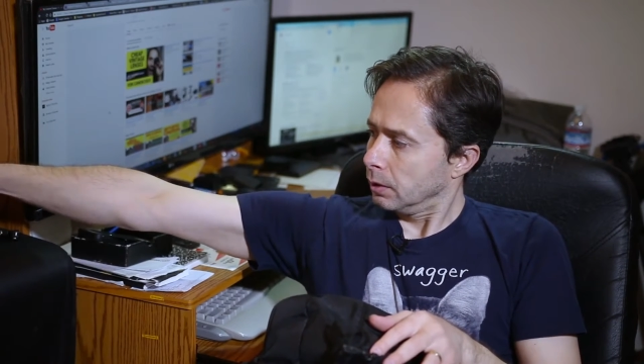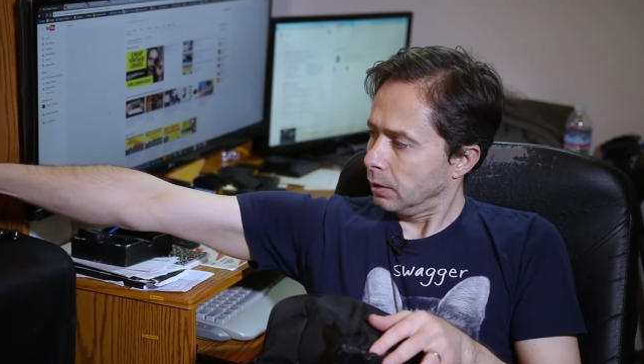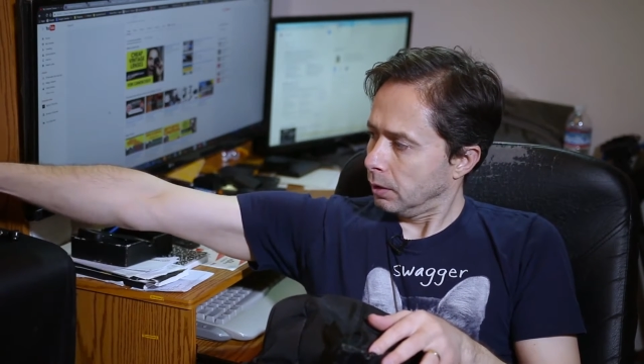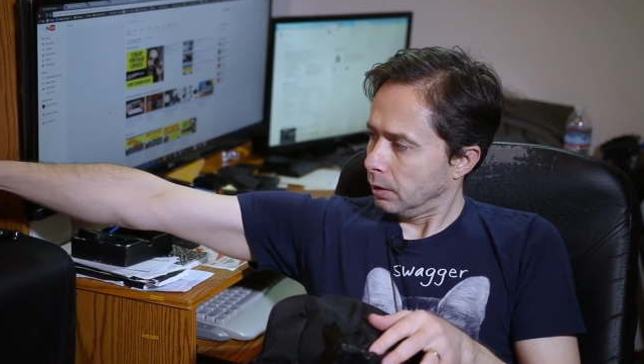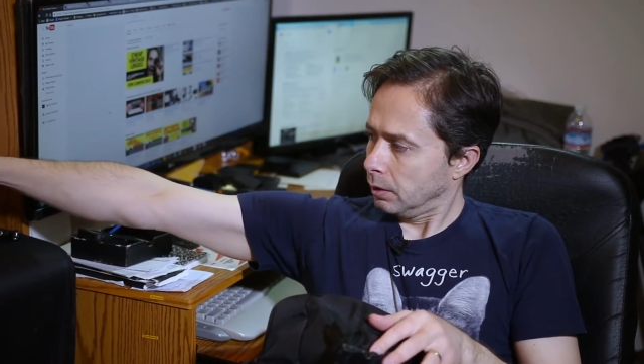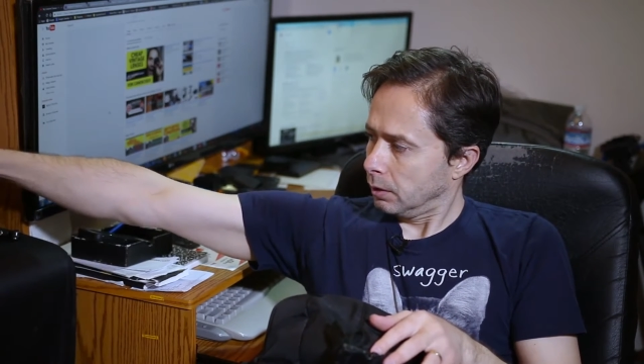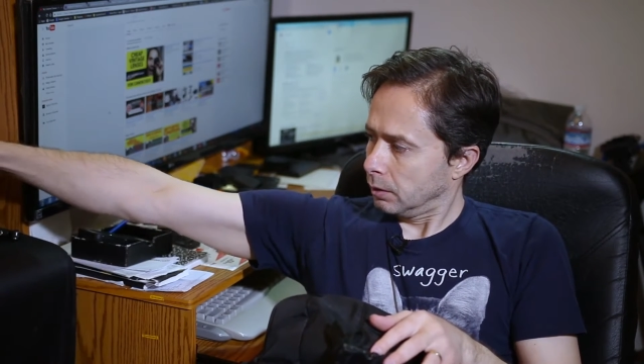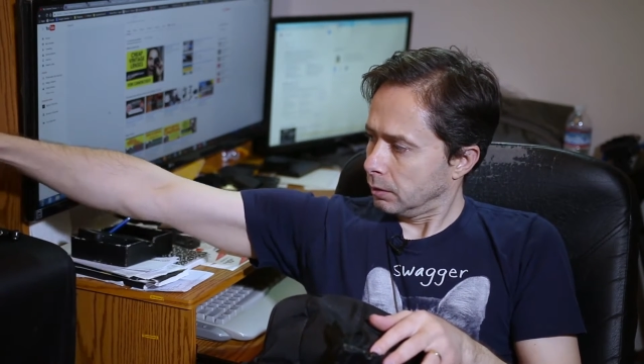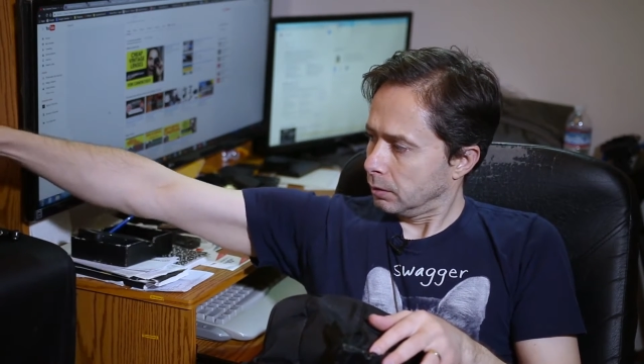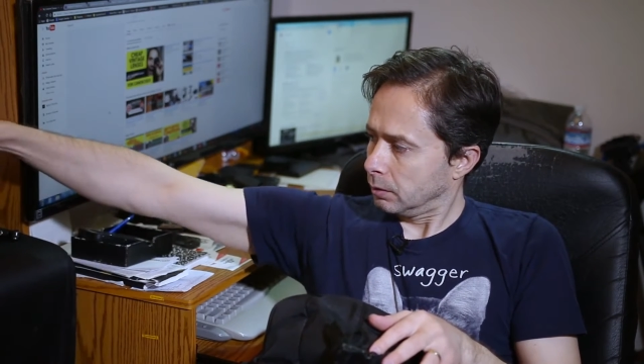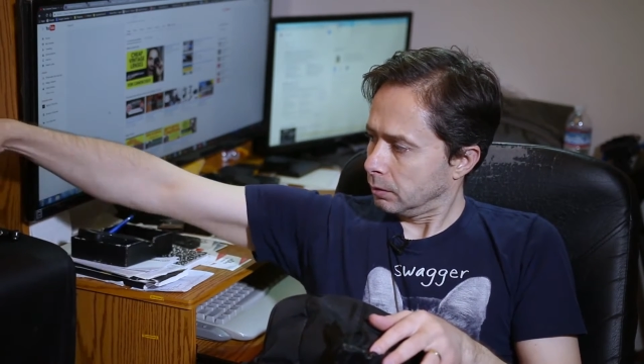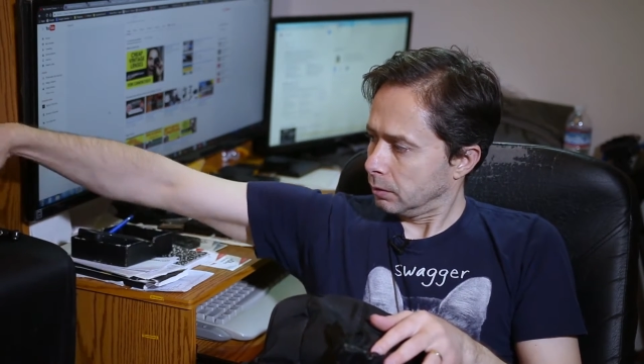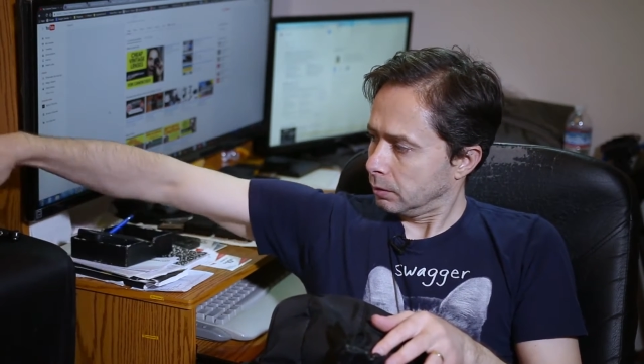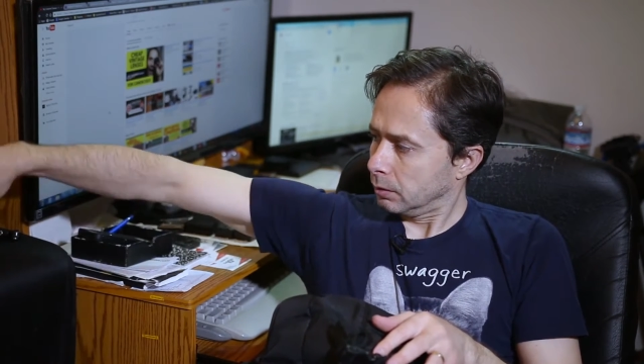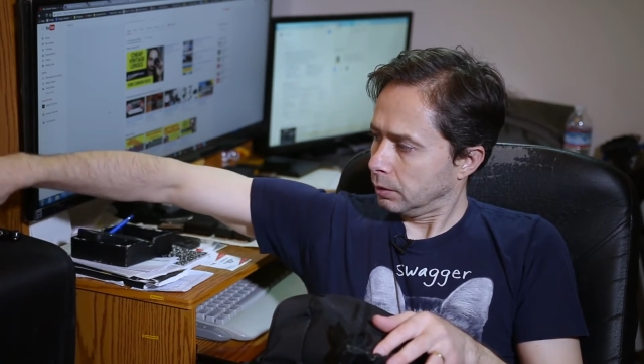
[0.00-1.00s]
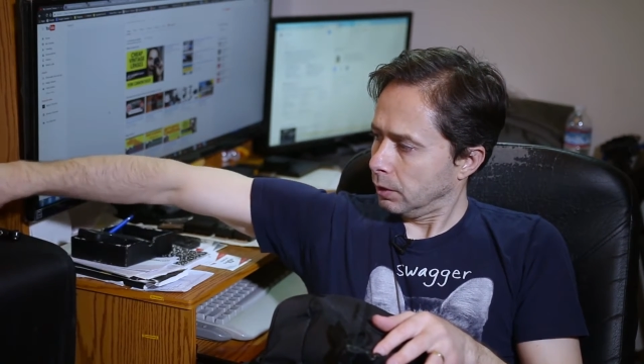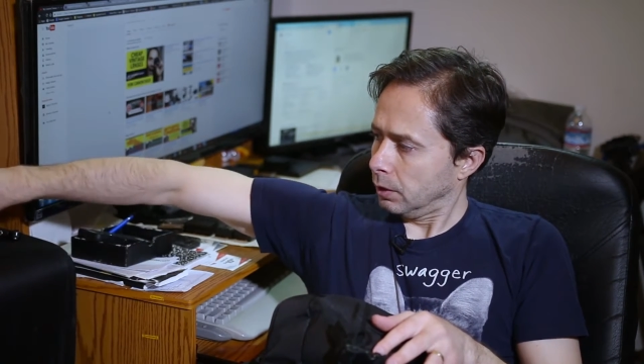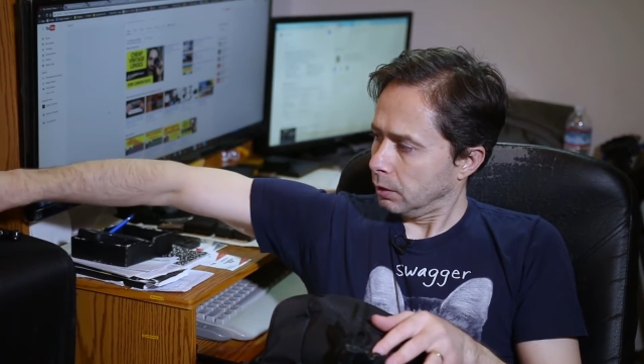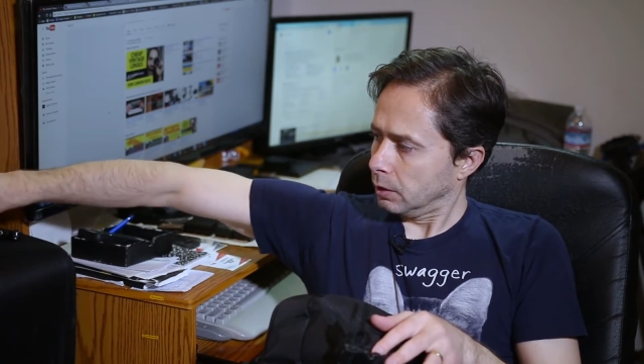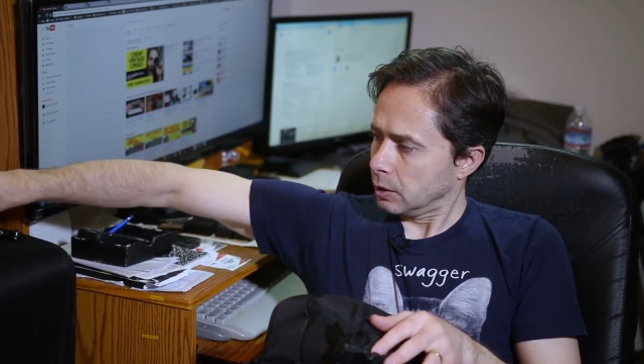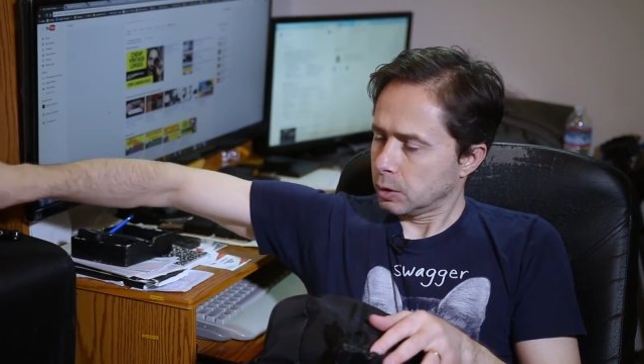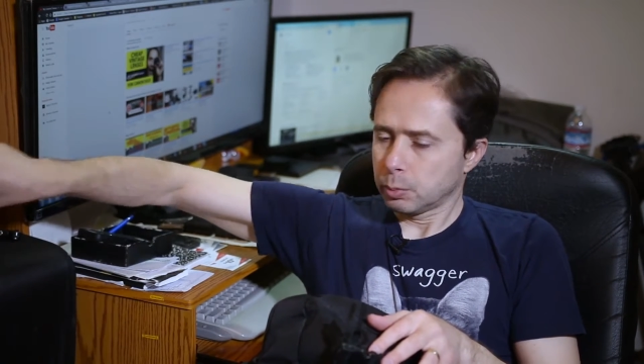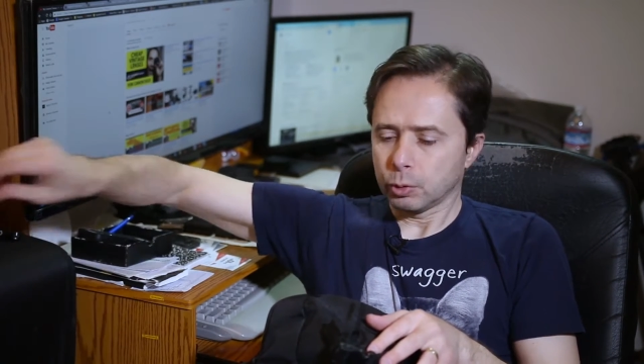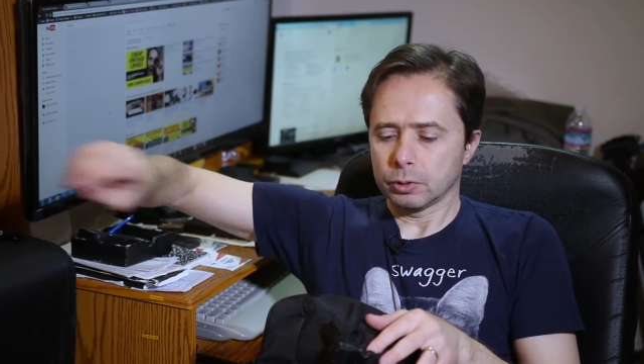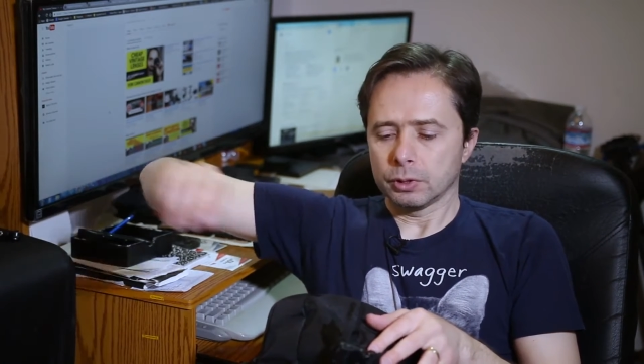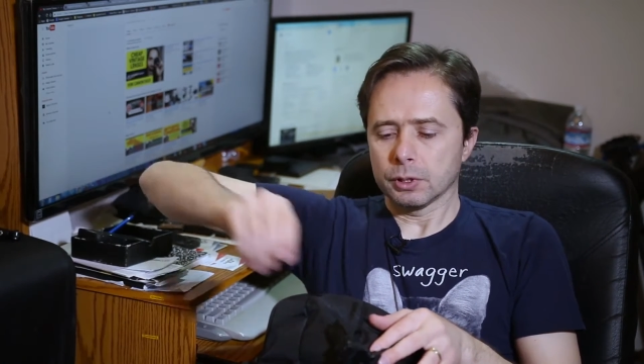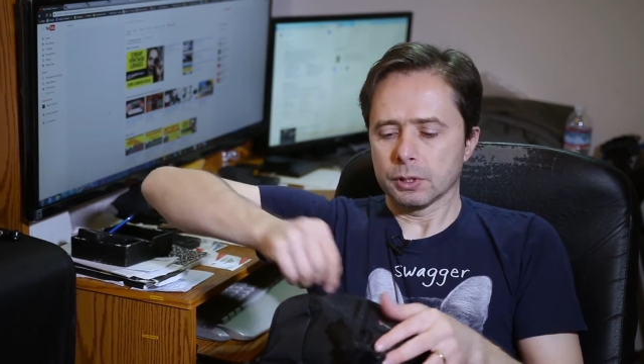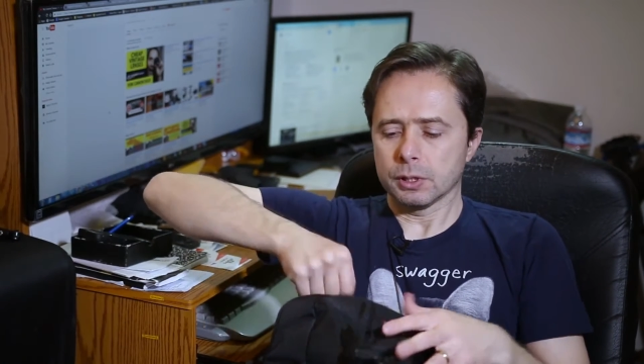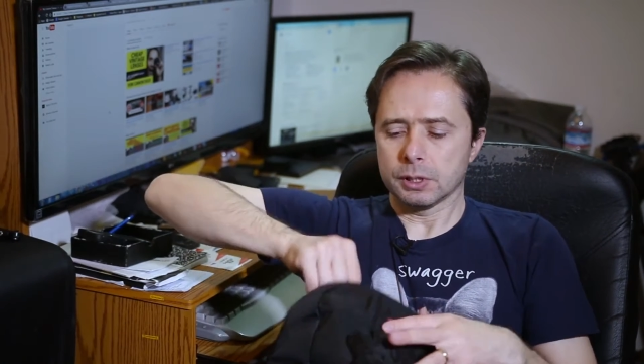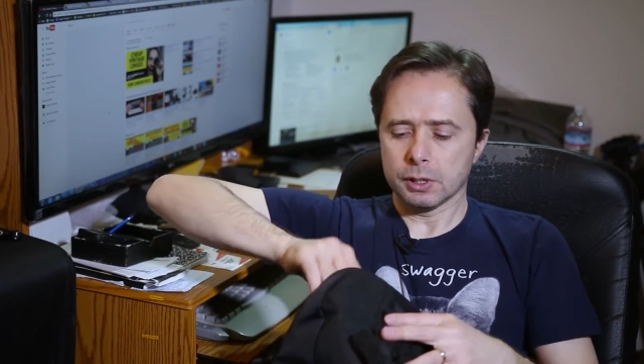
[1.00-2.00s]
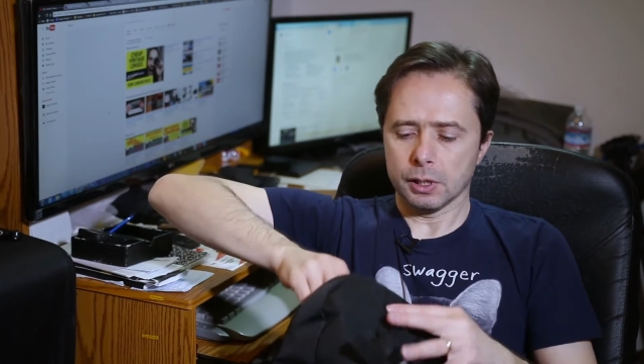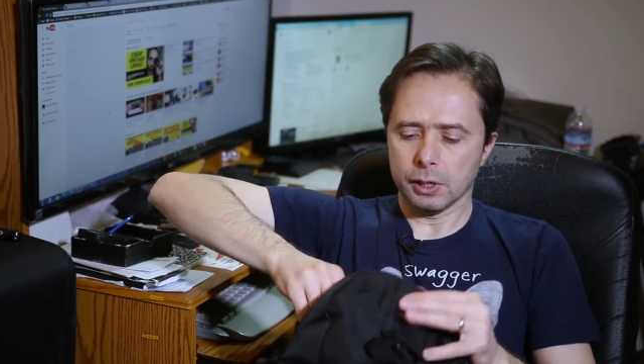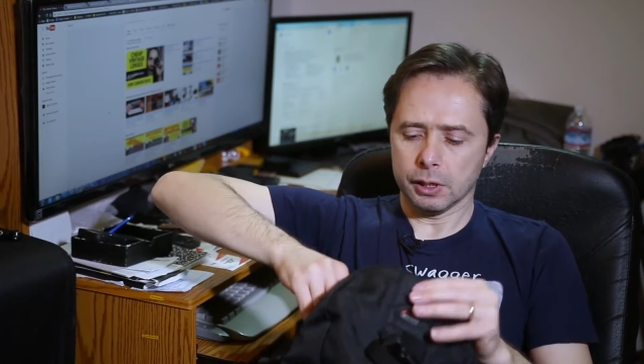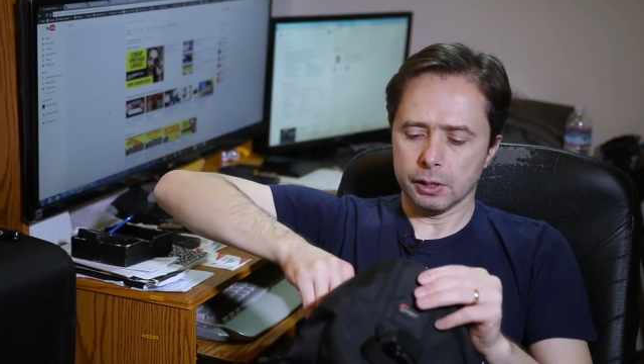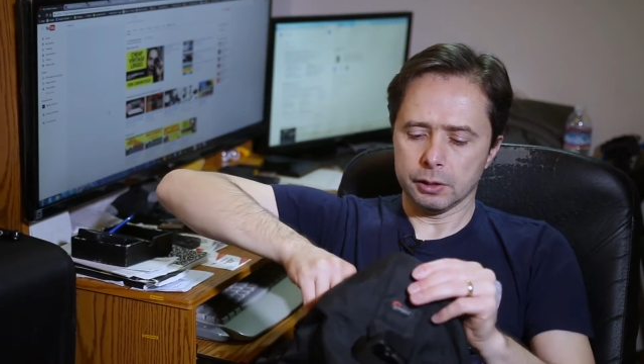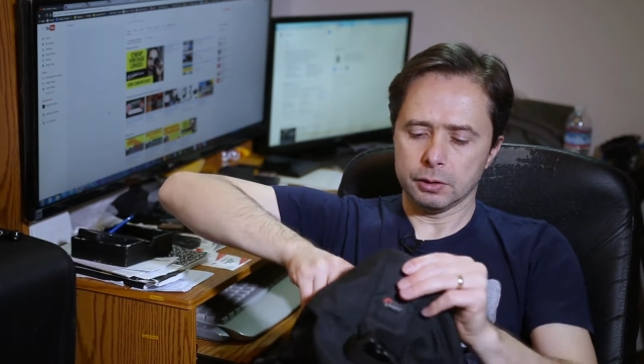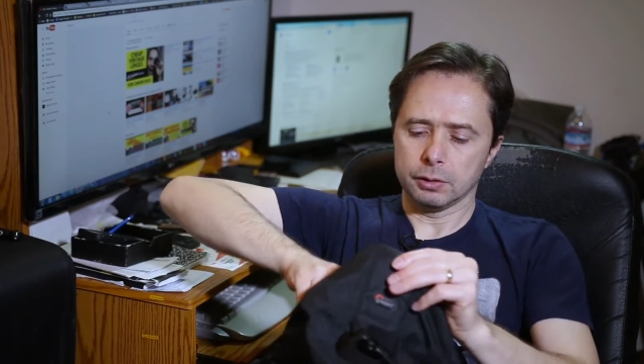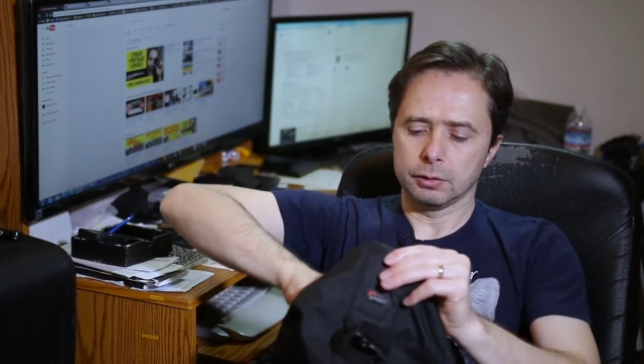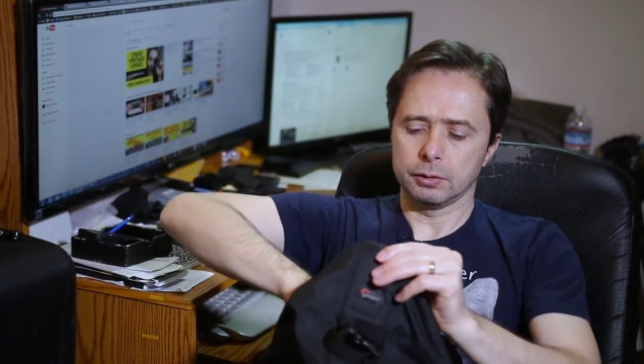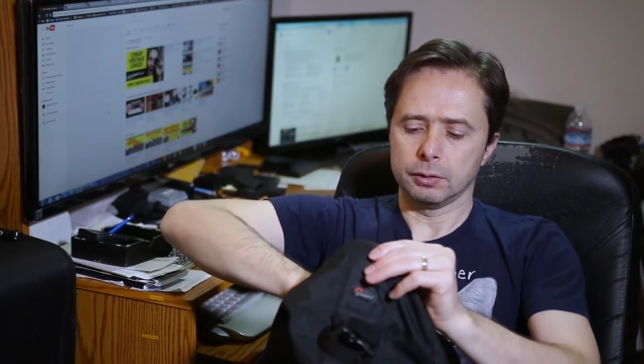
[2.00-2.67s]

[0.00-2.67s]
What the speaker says: And okay, let's put this aside.